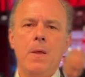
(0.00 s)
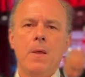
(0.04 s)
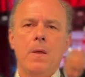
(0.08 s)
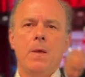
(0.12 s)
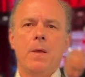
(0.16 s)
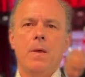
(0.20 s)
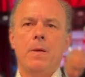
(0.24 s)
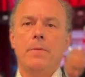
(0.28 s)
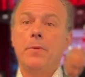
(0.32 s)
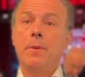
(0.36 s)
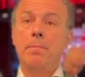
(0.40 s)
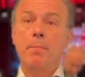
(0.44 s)

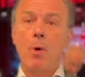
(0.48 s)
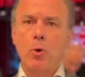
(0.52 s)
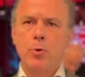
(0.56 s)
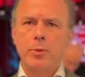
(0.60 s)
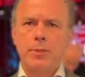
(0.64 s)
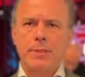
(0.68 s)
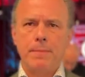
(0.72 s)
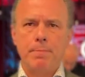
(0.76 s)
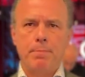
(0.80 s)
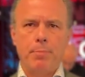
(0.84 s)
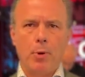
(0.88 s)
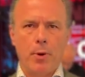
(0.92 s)
The
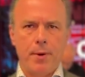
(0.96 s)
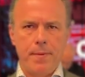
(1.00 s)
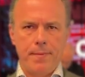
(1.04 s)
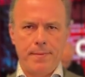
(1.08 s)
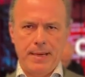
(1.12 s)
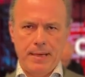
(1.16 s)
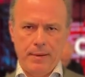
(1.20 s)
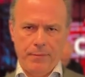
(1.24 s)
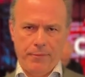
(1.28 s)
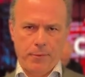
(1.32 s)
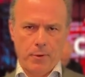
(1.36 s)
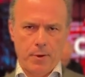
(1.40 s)
most important
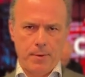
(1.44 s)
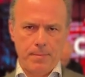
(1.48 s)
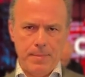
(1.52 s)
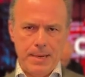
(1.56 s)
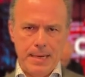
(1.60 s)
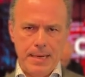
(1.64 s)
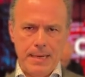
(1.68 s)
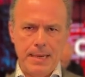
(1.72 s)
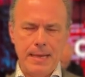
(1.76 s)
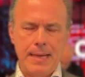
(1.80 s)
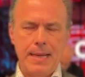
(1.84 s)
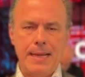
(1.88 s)
thing for
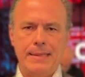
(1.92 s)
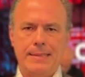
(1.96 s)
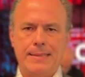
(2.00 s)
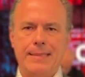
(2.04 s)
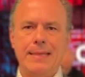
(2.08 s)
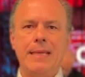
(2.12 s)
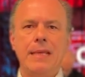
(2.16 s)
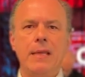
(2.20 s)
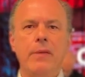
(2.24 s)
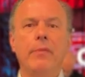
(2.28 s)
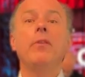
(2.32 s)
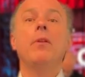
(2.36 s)
me is
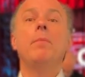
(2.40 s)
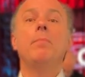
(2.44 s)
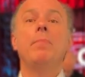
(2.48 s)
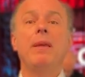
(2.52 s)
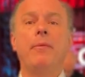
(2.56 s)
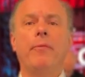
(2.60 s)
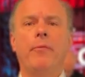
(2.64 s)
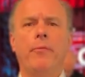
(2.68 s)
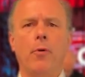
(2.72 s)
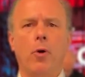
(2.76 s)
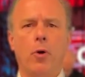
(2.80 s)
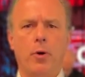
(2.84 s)
even
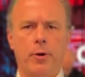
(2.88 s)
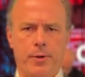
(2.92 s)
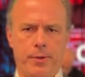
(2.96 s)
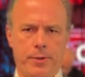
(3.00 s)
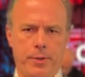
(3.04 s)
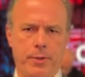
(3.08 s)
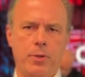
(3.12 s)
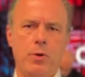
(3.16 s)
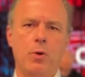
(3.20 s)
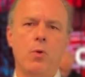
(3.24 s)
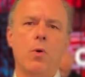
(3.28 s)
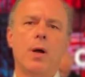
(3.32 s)
before
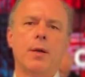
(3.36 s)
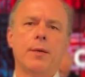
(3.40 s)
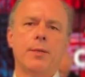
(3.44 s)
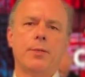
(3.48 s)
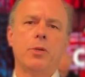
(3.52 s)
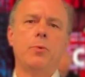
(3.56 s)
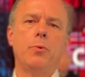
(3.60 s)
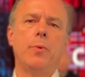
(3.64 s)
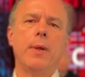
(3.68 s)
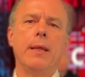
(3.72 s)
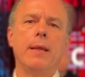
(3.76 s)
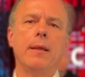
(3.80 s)
you are
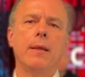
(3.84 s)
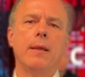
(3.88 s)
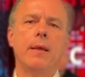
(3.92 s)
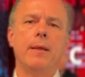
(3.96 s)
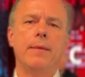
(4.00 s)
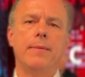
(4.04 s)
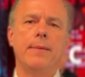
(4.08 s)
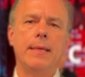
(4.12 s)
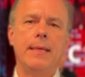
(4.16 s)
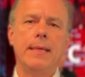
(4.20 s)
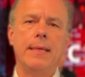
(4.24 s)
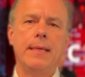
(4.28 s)
doing
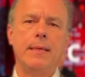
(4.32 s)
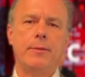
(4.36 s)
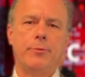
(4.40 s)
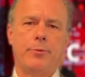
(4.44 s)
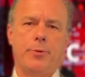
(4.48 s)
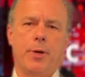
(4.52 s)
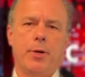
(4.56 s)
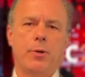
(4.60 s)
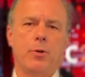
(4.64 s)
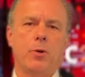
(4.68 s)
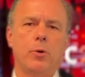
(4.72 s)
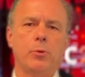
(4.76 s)
the
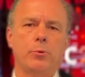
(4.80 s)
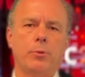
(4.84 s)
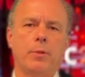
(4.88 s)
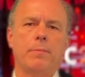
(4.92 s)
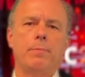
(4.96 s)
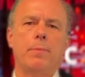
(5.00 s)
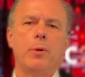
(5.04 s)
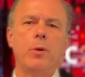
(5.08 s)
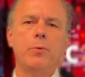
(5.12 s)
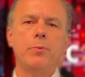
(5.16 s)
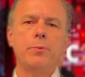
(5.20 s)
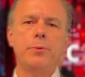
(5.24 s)

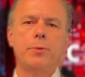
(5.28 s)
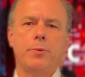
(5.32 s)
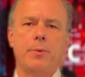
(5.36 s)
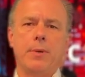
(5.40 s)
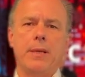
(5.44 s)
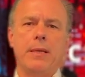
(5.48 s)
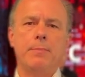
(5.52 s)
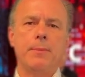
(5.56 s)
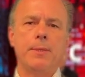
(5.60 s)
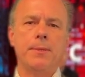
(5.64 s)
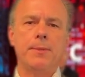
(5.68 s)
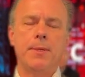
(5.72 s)
drug-coated balloon
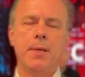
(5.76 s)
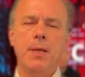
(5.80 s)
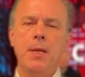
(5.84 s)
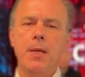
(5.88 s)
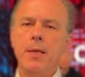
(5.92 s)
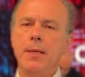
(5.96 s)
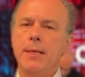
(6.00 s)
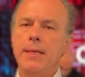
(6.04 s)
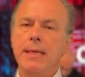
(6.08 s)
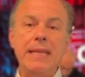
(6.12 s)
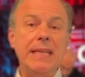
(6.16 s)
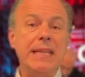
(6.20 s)
treatment,
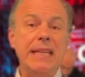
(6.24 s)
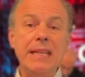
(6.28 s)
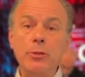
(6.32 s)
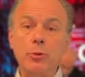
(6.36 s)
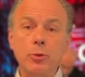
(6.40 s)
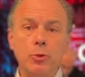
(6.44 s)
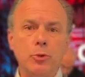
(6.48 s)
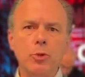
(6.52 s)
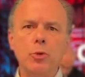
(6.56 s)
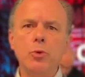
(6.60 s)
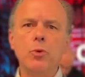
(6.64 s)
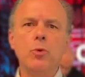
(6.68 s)
you need
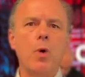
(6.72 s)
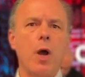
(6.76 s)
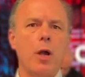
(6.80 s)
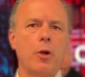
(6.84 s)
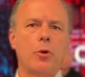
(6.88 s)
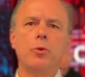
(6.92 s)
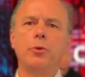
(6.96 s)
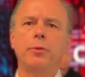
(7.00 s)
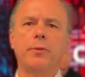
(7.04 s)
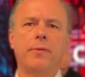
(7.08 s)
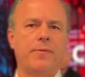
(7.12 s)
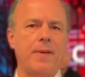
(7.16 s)
to do a
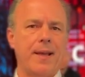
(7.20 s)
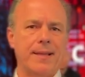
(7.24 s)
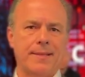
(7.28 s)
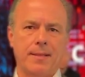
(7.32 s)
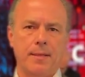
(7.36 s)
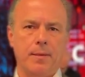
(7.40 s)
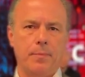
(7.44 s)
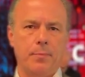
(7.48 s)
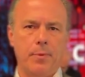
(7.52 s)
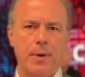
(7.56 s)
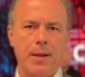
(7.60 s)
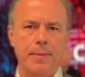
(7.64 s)
good
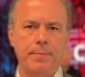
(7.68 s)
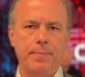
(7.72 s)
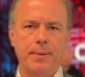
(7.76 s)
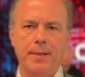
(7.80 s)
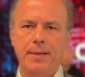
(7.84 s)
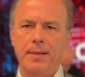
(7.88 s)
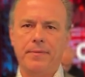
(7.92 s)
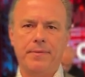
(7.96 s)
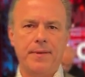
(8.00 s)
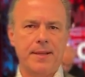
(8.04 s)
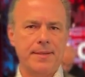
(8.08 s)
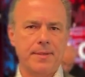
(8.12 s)
vessel prep.
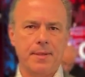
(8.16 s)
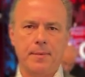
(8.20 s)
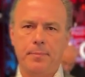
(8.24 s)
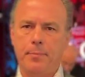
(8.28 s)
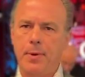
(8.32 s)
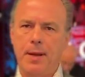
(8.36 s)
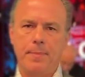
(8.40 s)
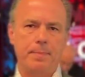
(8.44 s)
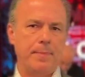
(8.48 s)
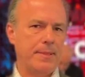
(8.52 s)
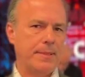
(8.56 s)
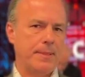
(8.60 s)
And the vessel
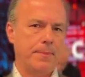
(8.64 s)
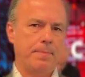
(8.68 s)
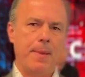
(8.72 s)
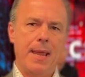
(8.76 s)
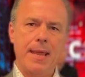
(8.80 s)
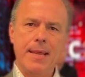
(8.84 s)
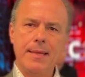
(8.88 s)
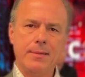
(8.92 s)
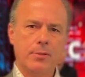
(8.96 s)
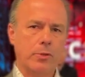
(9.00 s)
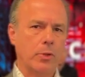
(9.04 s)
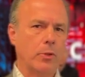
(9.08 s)
prep is
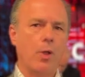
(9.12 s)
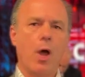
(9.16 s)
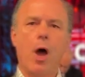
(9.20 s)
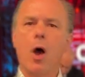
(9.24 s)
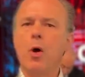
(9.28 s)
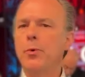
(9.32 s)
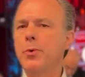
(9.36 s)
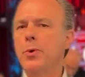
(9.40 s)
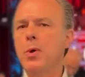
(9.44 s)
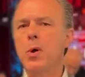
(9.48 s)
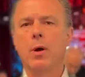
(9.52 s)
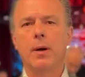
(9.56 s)
based on
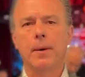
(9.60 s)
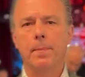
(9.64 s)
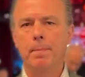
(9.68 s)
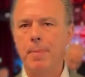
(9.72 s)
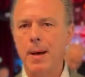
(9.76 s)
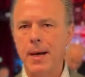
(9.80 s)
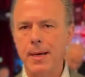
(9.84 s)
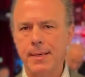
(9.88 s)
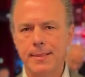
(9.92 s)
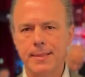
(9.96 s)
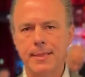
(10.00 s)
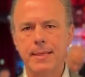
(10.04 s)
how you are
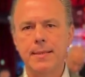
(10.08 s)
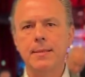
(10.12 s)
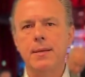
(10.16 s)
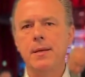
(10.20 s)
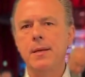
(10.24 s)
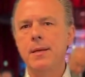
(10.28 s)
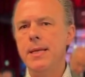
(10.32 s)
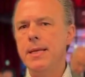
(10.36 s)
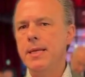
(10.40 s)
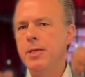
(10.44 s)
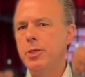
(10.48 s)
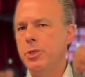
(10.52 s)
passing the
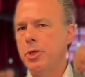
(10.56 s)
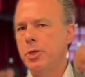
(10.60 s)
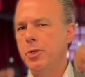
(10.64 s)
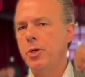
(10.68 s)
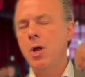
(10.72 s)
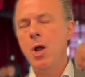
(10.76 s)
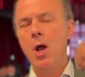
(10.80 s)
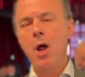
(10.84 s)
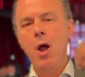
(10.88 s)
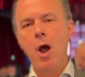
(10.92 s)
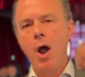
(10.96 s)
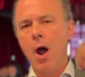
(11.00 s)
lesion,
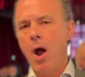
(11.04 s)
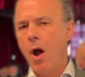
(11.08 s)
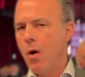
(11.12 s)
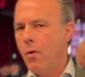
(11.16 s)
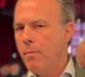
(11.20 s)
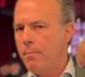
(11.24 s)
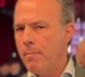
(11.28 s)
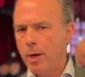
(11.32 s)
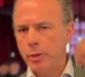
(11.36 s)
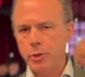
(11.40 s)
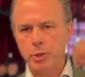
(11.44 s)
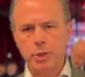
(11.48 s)
how
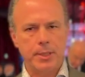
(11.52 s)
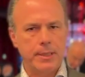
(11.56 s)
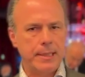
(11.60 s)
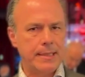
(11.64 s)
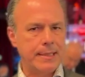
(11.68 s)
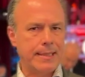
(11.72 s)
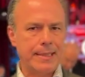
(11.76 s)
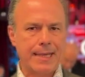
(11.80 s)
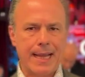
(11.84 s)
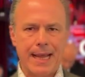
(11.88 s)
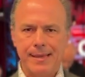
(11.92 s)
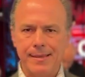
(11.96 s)
much it
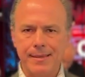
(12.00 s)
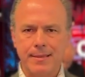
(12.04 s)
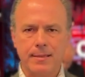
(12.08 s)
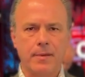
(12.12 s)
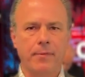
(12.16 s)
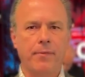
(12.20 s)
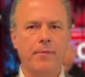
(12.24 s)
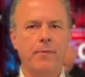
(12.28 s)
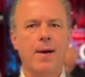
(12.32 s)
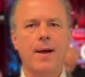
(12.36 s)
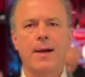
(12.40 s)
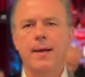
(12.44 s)
is
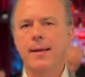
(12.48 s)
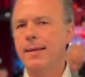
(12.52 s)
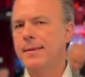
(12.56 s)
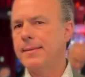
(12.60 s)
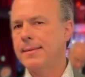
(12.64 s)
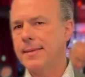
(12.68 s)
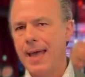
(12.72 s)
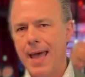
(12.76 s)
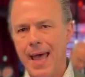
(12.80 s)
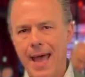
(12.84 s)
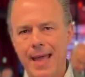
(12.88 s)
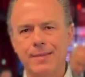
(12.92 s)

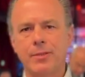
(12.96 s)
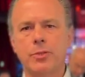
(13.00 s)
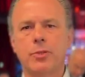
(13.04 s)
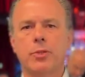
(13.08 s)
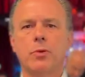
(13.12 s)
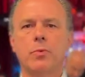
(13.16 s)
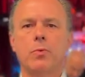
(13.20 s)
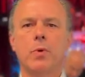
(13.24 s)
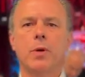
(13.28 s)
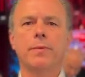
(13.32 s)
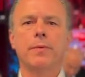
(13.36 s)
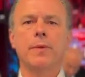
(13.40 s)
calcified, and
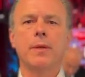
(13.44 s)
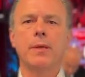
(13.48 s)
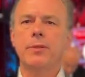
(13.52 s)
so on.